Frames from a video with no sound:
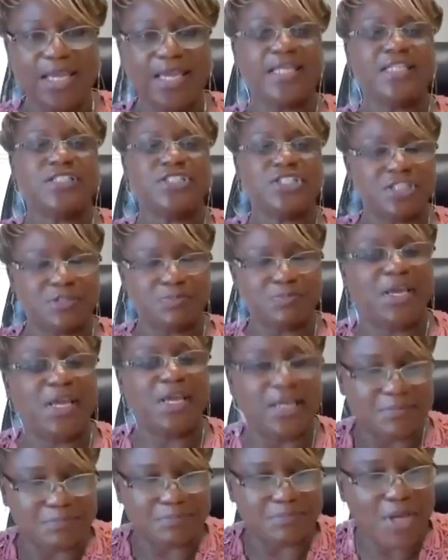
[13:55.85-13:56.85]
and just
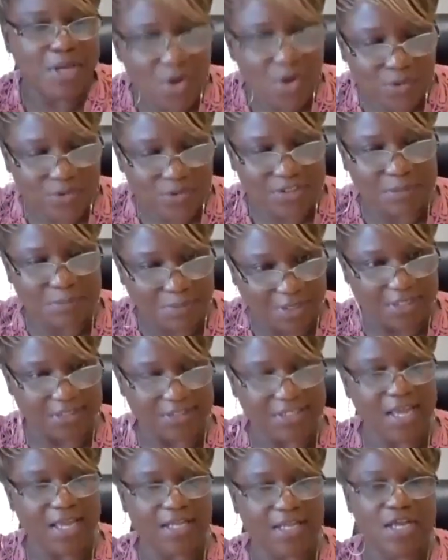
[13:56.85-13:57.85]
pay bills and pay
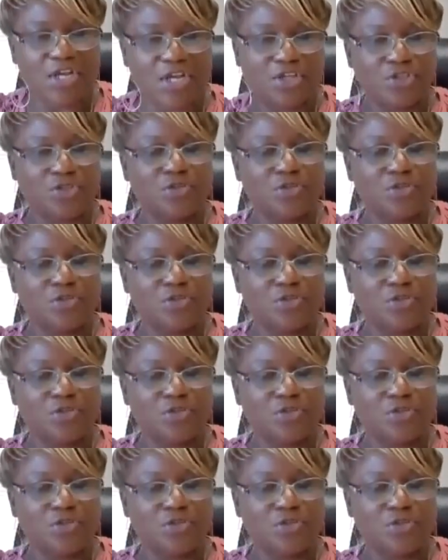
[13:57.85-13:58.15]
debt.